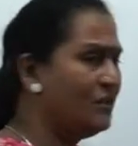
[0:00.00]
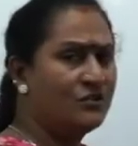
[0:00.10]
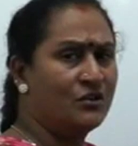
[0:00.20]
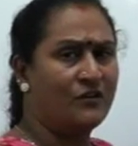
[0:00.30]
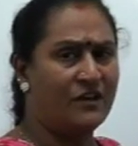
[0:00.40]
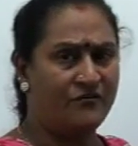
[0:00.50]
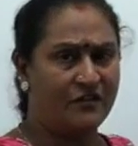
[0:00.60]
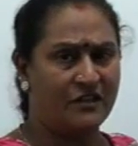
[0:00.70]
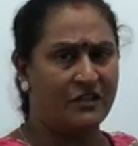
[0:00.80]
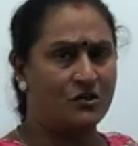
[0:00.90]
So
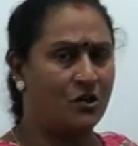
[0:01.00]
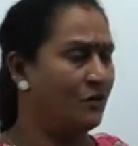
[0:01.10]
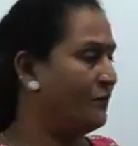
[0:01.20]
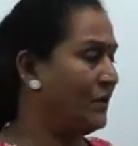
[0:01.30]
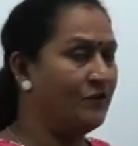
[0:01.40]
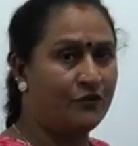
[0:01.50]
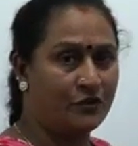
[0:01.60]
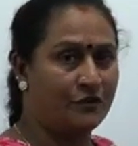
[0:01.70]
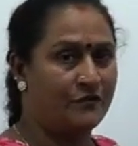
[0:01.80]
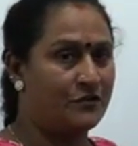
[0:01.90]
1/4
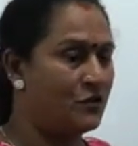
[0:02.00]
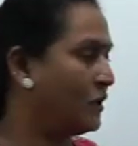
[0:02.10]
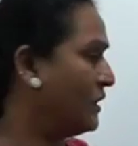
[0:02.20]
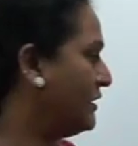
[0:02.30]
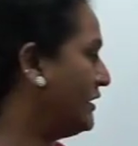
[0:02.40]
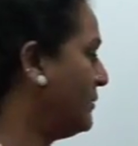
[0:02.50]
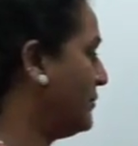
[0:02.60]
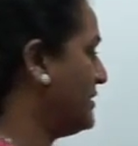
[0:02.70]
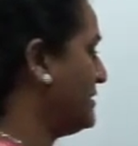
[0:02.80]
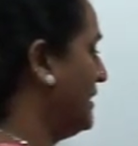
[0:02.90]
of the stock at
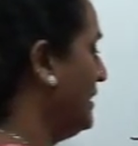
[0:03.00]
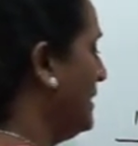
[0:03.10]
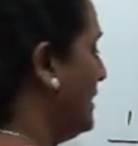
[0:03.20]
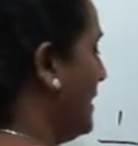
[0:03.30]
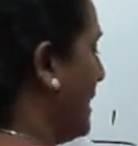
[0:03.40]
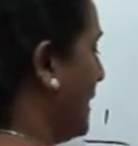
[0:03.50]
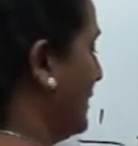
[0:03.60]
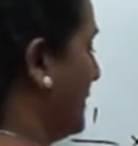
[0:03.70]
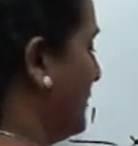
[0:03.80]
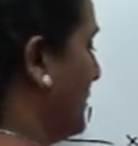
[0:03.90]
30%, and
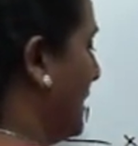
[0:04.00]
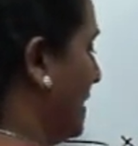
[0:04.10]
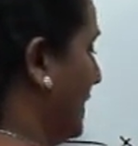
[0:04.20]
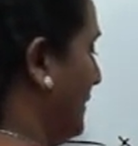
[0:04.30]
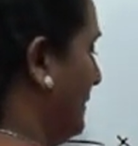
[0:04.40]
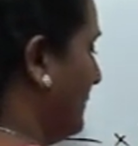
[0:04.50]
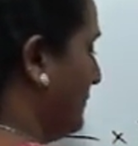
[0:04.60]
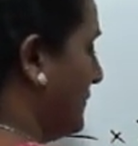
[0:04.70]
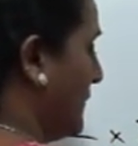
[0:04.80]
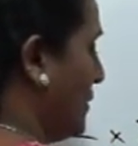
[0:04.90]
the remaining
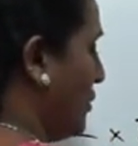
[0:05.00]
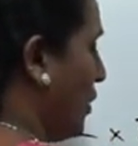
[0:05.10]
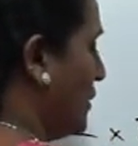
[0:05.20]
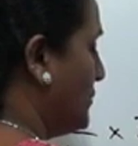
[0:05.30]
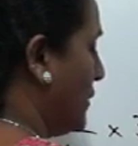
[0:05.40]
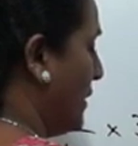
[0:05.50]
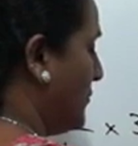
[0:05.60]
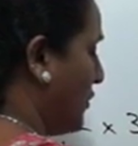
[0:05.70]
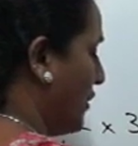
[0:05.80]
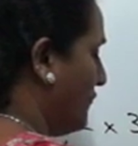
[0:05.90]
also at
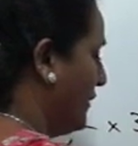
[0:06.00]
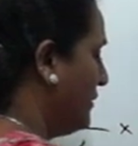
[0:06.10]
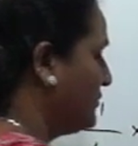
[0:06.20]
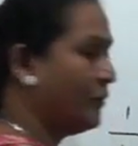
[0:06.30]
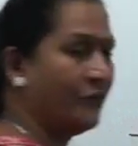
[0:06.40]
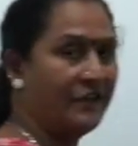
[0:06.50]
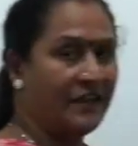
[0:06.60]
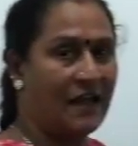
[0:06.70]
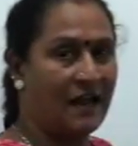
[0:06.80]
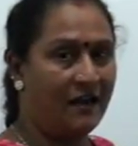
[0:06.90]
profit. So we
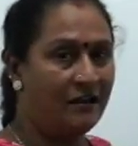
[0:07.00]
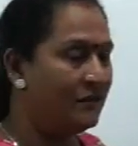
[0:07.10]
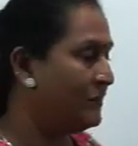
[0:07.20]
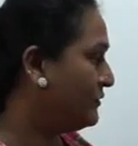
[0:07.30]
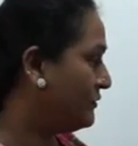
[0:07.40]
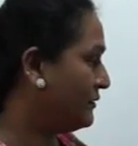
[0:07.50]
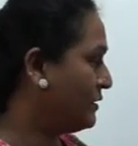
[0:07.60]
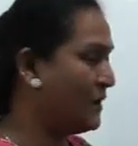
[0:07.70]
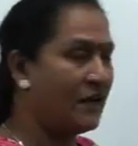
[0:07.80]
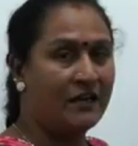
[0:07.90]
add, the
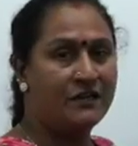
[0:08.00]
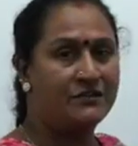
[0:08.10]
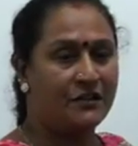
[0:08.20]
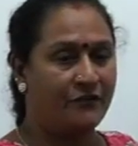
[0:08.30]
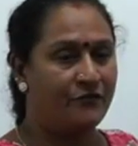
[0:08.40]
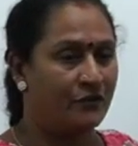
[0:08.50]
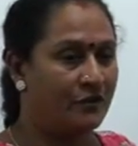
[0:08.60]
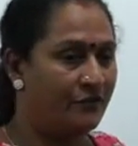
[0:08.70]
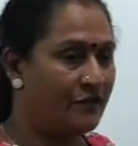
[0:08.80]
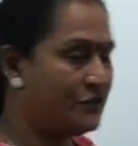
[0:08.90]
remaining is 3/4
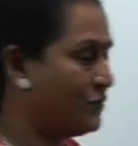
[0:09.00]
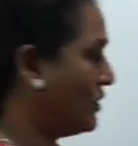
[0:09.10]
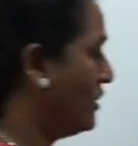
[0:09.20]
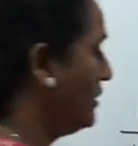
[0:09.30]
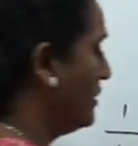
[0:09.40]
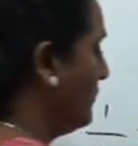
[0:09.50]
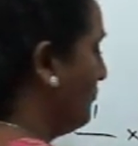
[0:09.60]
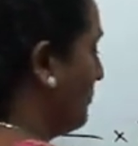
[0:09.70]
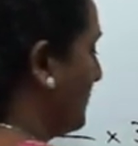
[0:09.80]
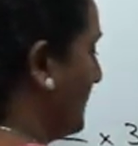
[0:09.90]
of the stock
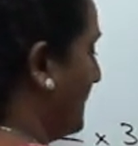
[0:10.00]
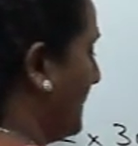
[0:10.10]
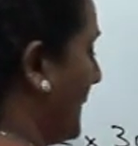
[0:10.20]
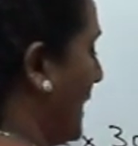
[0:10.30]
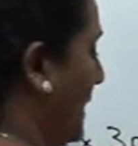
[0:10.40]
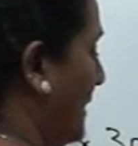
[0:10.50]
at